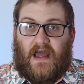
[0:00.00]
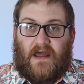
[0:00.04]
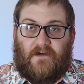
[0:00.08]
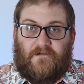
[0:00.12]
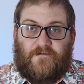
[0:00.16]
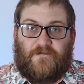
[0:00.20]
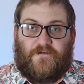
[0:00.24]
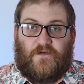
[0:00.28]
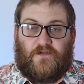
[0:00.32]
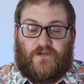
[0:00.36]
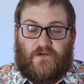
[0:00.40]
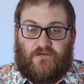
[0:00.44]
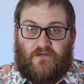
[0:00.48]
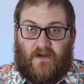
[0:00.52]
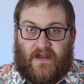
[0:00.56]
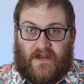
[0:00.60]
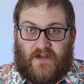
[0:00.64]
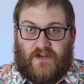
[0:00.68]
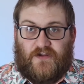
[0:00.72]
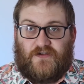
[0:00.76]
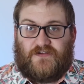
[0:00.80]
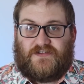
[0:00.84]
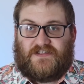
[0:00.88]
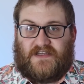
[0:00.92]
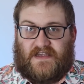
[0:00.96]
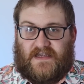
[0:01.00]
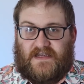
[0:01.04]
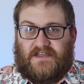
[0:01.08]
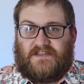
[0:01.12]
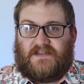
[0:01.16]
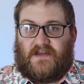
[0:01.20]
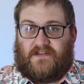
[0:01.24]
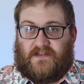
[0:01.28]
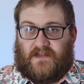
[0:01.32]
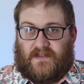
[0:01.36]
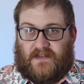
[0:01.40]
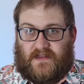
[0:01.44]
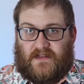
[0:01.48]
for the right use case,
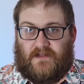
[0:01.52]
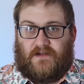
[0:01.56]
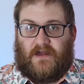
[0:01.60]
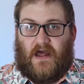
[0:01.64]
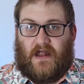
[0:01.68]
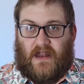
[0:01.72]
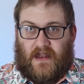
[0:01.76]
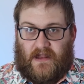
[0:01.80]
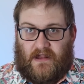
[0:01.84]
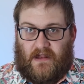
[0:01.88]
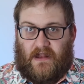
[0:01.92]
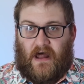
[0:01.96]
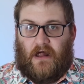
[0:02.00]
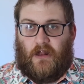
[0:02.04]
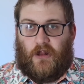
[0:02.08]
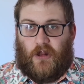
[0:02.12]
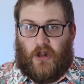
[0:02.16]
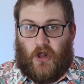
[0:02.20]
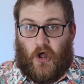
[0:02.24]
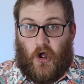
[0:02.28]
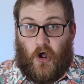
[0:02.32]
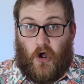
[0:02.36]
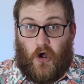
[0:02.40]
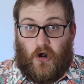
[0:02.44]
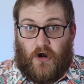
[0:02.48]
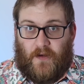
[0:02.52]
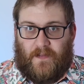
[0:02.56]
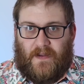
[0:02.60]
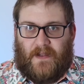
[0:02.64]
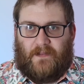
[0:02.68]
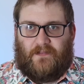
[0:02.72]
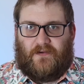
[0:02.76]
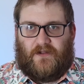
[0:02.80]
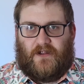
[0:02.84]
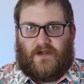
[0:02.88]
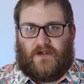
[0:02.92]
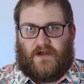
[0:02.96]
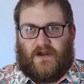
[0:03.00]
I think a lot of
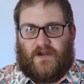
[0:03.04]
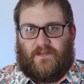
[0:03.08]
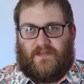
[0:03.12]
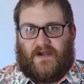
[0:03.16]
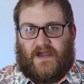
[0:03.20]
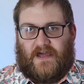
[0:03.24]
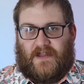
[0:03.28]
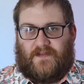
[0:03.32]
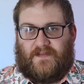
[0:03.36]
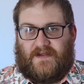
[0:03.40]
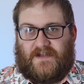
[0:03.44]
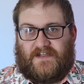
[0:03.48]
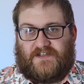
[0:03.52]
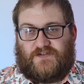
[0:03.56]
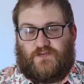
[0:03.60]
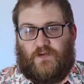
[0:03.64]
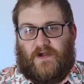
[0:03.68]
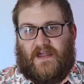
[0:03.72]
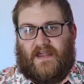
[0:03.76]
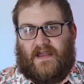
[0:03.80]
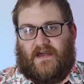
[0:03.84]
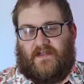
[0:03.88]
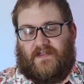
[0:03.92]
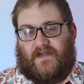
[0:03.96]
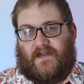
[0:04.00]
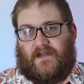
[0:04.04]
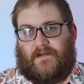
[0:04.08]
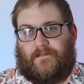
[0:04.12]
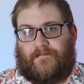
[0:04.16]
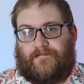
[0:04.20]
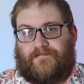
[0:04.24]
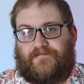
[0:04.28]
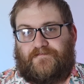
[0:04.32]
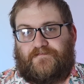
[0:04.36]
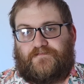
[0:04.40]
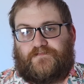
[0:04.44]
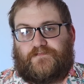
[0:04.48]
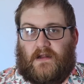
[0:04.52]
people are going to buy them in this way, I think.
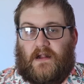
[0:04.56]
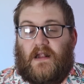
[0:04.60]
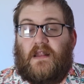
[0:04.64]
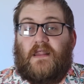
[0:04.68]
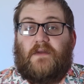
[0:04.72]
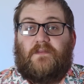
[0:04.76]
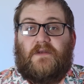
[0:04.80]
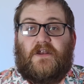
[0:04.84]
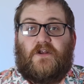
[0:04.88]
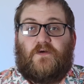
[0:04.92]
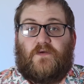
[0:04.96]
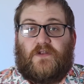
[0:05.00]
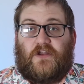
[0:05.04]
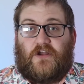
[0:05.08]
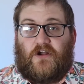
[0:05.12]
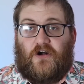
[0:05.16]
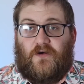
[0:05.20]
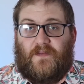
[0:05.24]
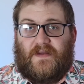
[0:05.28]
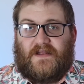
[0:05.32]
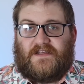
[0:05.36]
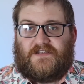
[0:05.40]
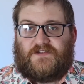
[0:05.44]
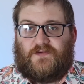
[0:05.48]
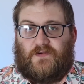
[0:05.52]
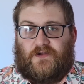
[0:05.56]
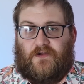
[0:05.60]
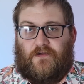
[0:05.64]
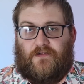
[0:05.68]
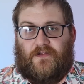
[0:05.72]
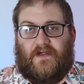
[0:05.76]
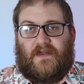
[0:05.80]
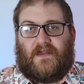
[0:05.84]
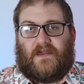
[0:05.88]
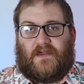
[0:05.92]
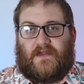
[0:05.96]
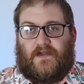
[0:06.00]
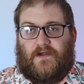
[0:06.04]
Let me know in the comments what you
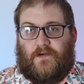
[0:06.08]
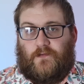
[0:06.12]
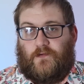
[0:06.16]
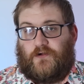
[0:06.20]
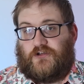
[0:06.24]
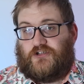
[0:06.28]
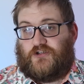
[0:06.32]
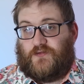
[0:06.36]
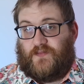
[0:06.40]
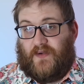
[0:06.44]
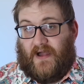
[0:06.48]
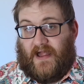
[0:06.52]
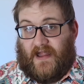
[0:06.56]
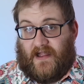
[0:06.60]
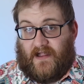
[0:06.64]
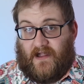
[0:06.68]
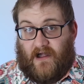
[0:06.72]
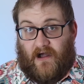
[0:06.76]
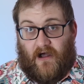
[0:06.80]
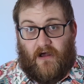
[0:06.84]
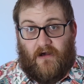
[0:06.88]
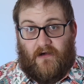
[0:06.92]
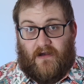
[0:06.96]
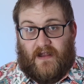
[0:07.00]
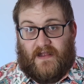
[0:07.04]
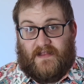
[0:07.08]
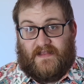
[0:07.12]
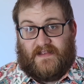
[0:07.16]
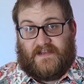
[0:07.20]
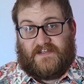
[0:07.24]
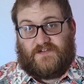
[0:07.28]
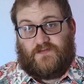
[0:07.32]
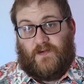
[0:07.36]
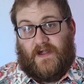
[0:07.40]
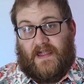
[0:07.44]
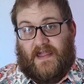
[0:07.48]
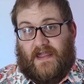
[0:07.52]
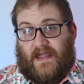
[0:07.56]
think. Would you buy a car in
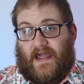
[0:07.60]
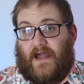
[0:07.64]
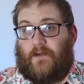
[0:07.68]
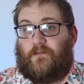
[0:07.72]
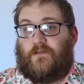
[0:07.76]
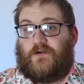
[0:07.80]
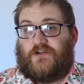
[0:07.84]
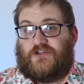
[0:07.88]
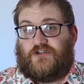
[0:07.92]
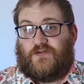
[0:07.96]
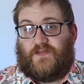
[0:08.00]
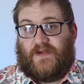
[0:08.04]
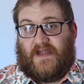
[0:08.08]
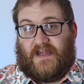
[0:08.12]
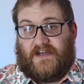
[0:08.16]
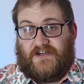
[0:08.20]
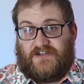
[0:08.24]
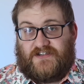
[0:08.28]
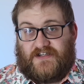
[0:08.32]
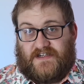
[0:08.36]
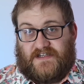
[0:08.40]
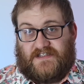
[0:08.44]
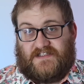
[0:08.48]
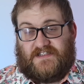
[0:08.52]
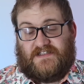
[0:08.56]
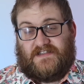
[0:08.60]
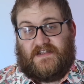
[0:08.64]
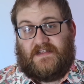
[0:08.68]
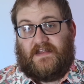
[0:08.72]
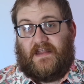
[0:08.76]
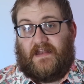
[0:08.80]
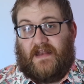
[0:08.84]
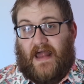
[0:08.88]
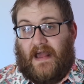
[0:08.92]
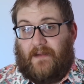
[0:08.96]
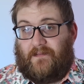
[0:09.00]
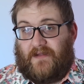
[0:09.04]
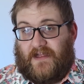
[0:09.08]
this way, and would you be interested in
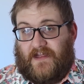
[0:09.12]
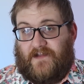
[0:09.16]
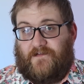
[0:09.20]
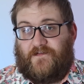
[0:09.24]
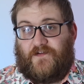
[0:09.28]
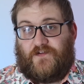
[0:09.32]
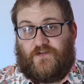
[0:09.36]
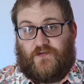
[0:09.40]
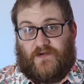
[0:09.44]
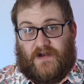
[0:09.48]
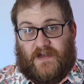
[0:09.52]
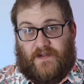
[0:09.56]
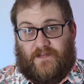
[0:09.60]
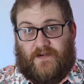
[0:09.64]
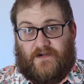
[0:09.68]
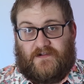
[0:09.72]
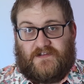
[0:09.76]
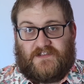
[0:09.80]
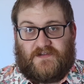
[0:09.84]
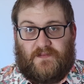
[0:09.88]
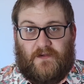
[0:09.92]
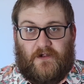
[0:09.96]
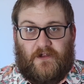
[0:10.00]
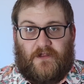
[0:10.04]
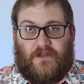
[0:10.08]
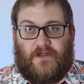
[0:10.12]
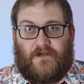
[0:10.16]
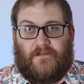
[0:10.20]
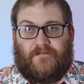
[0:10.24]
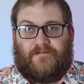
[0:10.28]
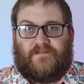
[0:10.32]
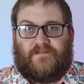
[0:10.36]
an Ami for £20 a month?